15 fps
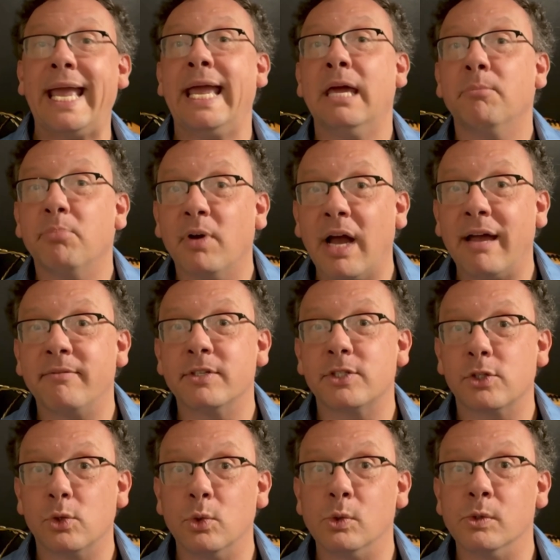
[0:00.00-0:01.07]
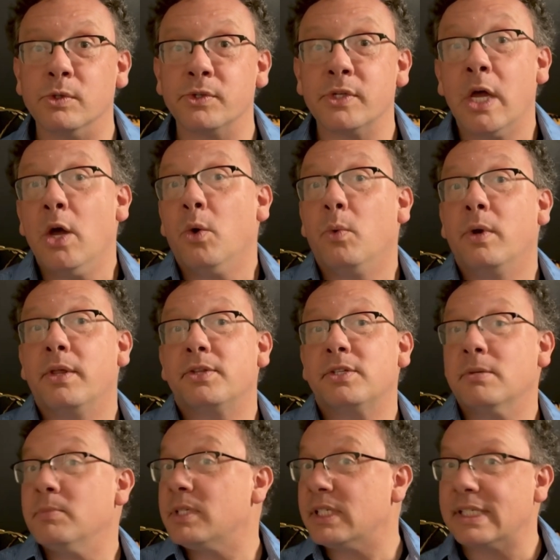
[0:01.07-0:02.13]
and private schools with
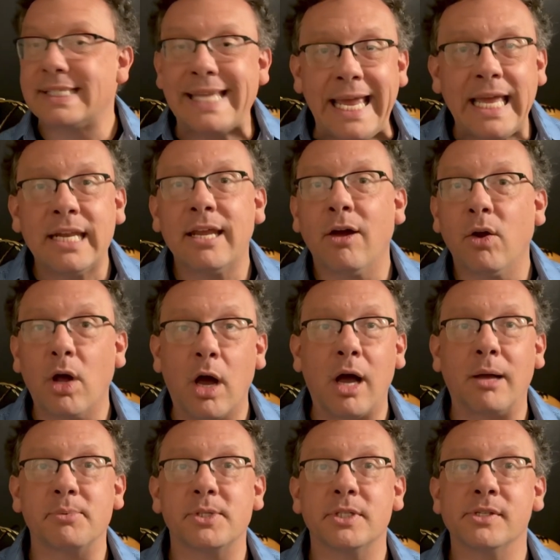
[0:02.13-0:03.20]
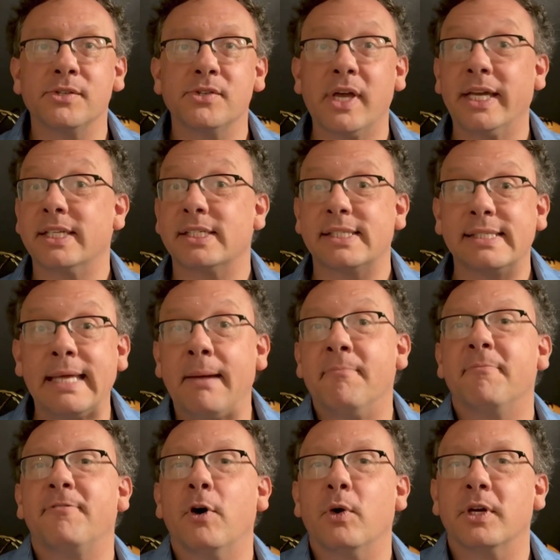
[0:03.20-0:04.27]
some standout options like
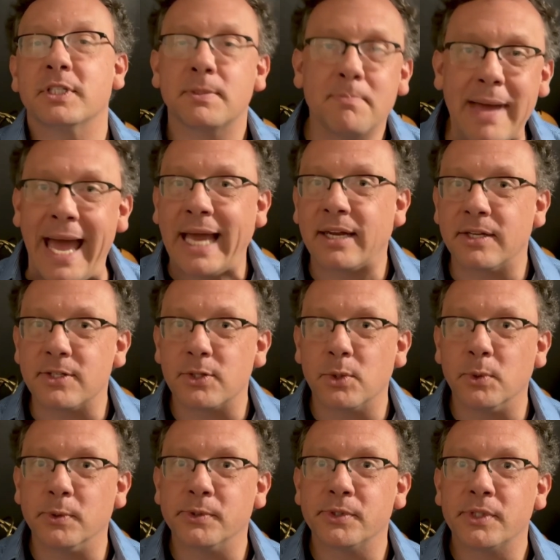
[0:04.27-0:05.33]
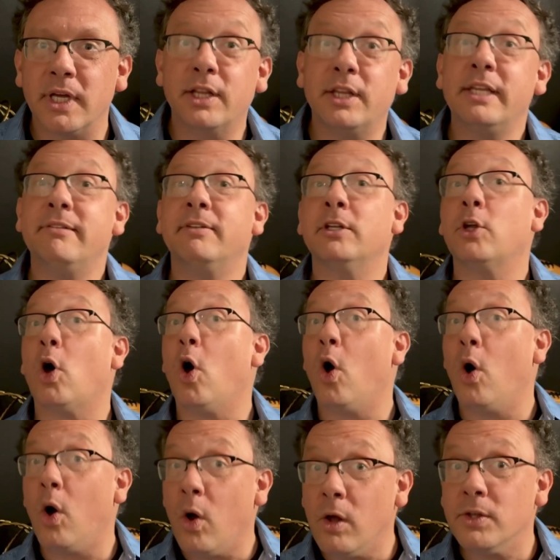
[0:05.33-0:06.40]
STEM-focused magnet schools. Cleveland
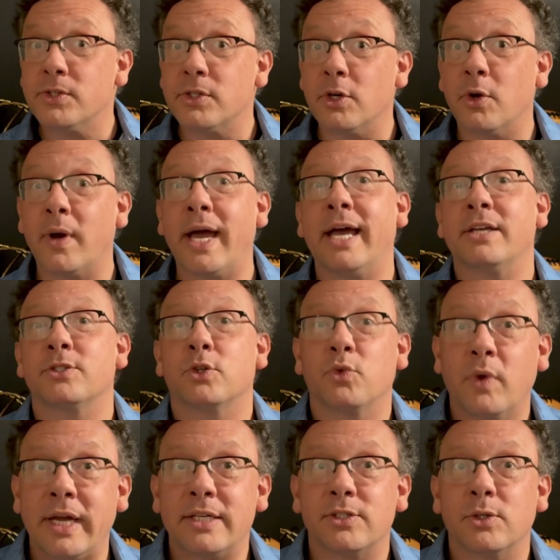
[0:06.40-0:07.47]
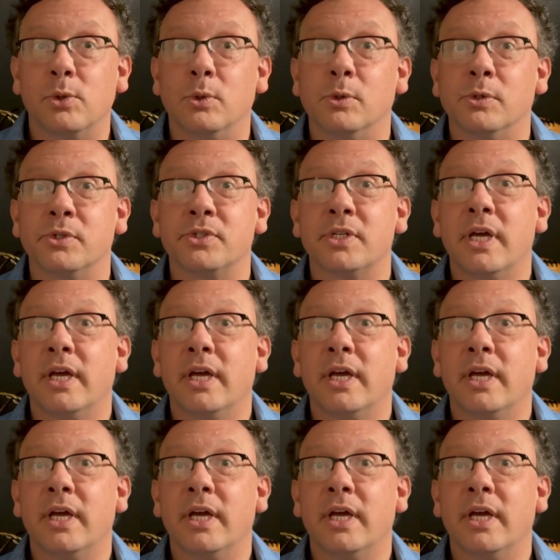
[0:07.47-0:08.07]
also has great schools